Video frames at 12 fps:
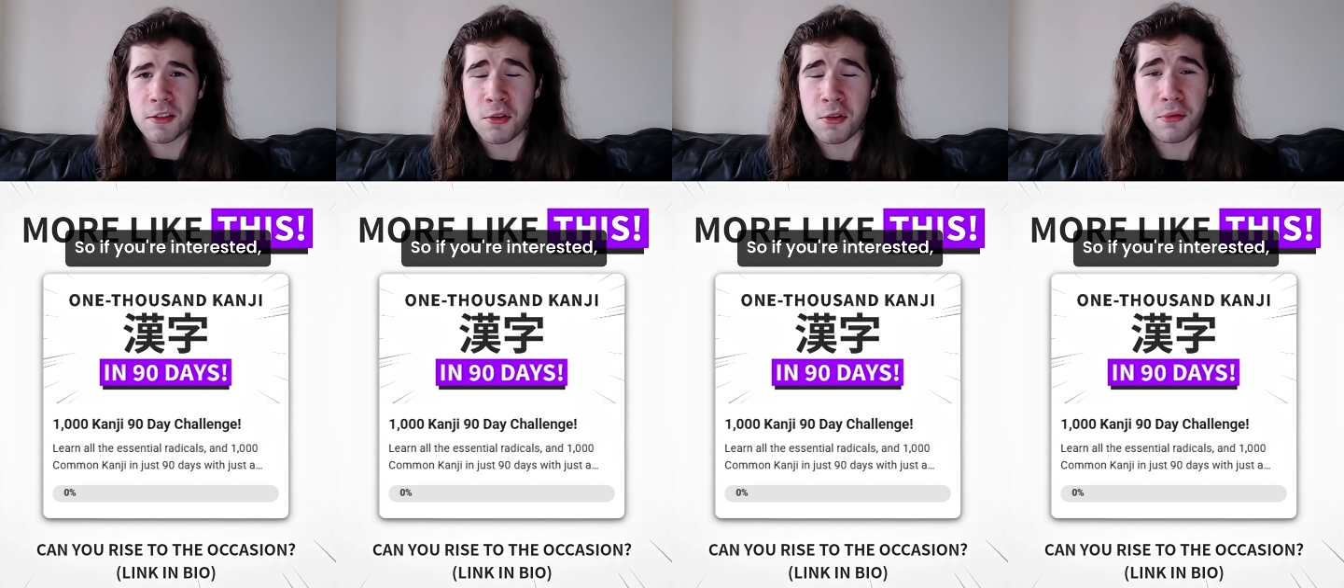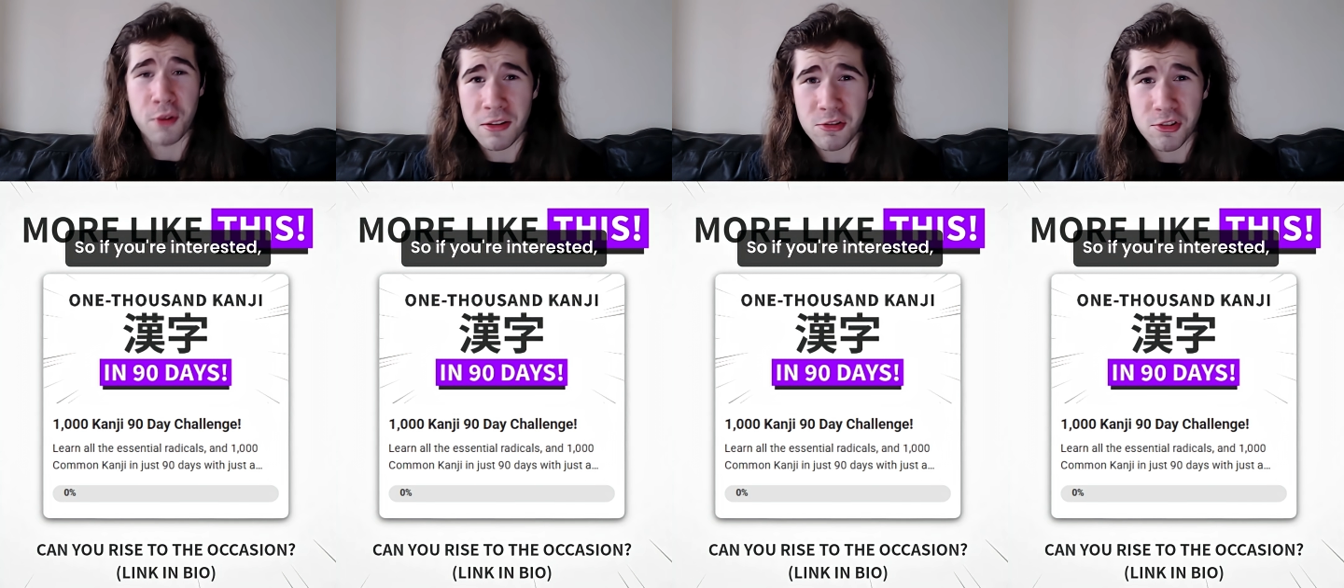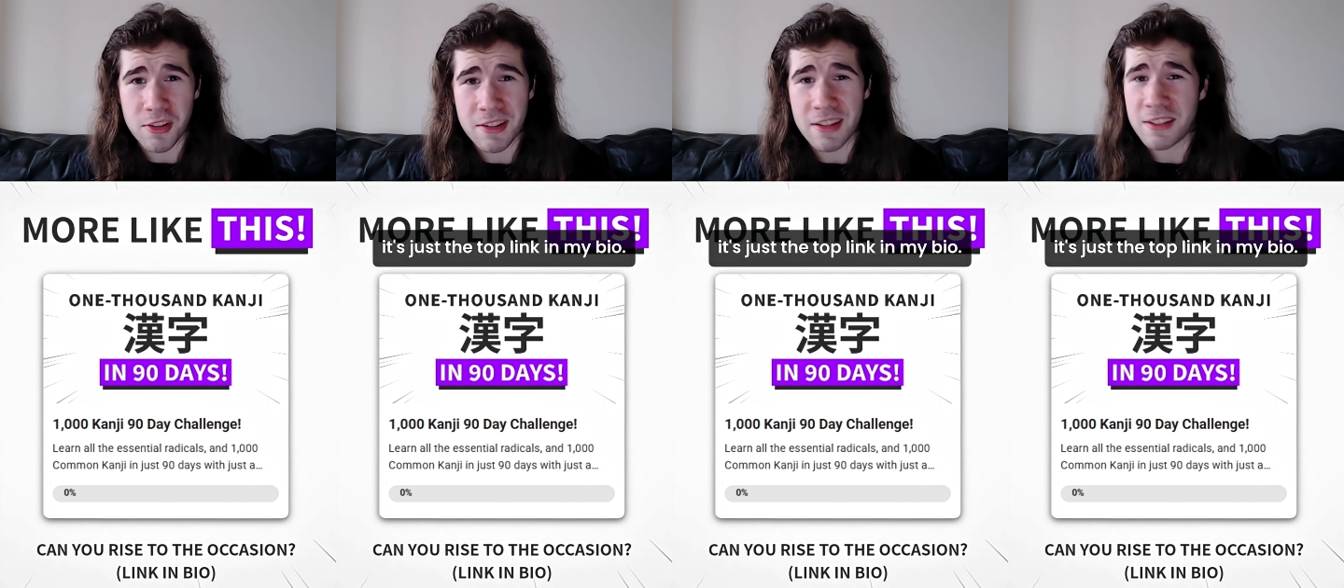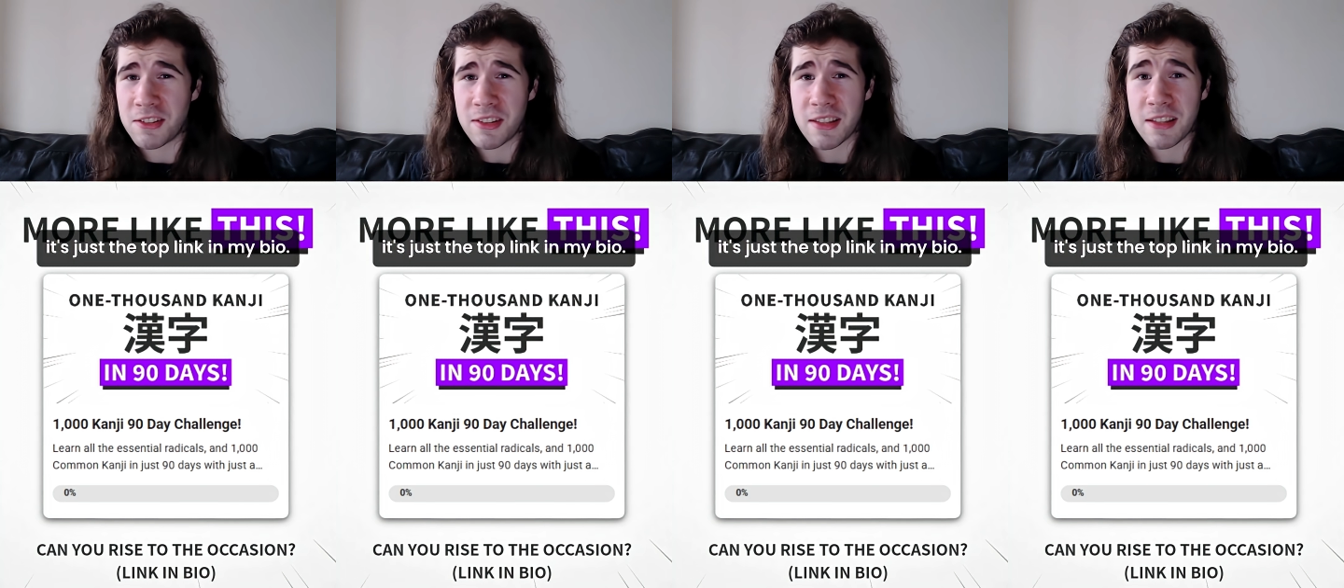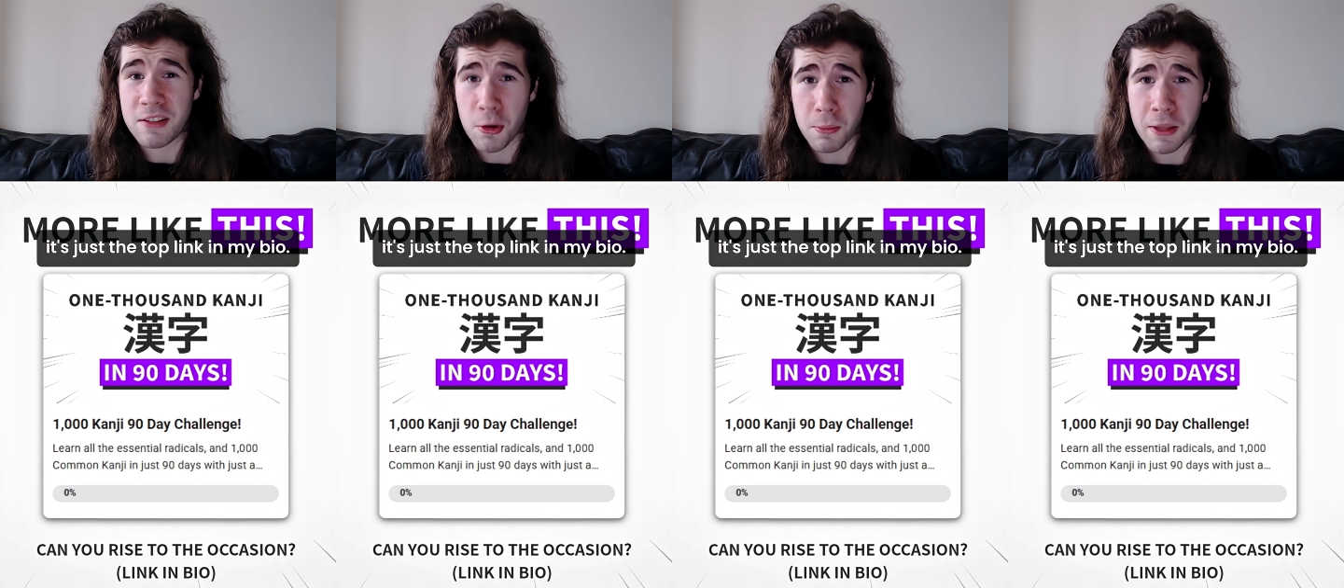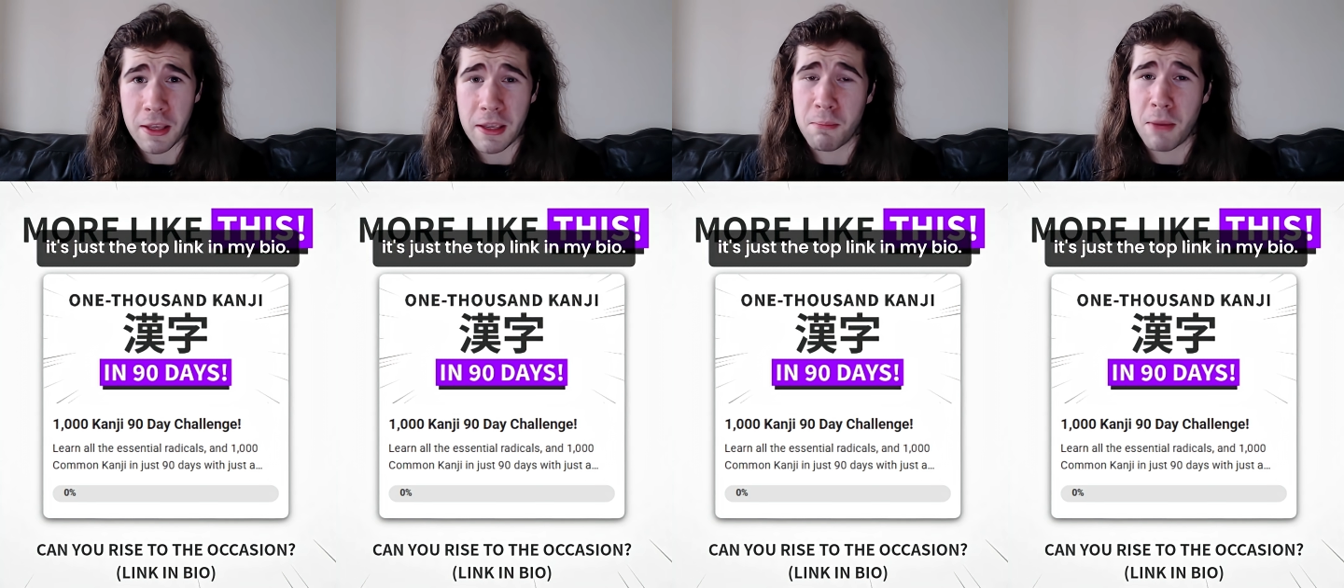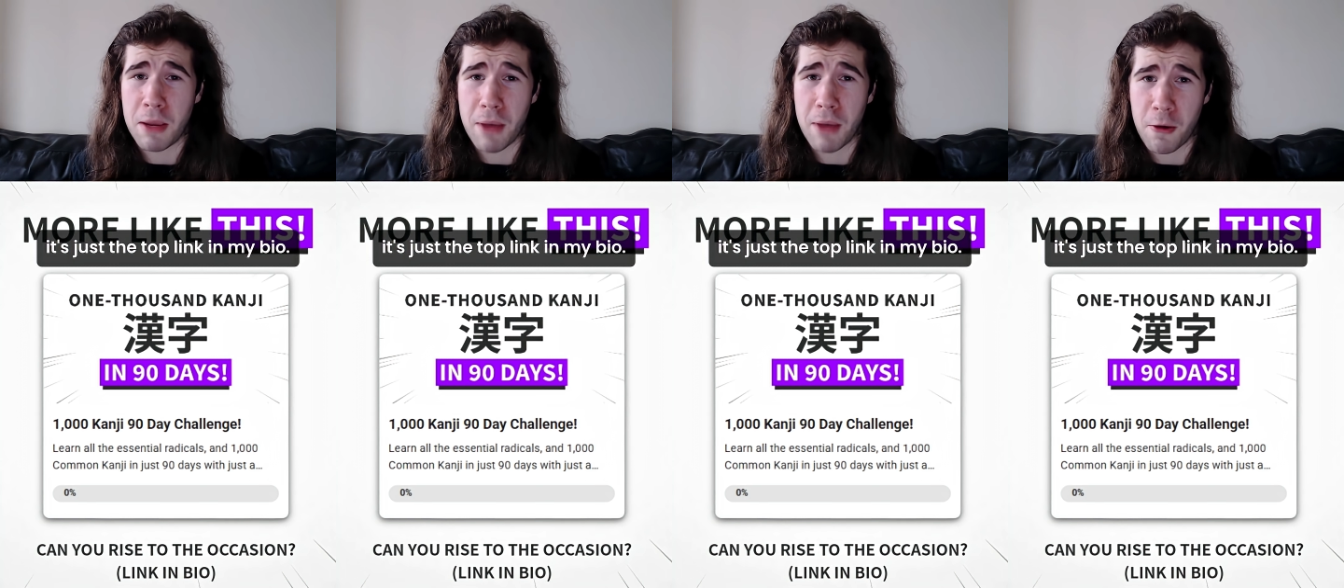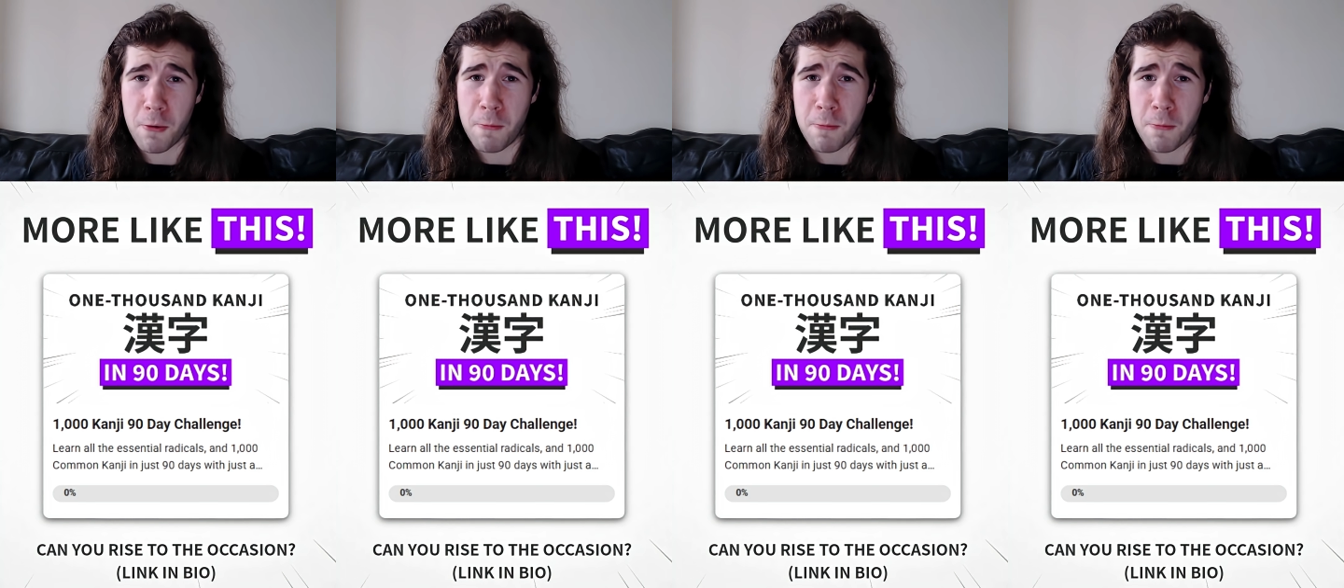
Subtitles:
So if you're interested, it's just the top link in my bio.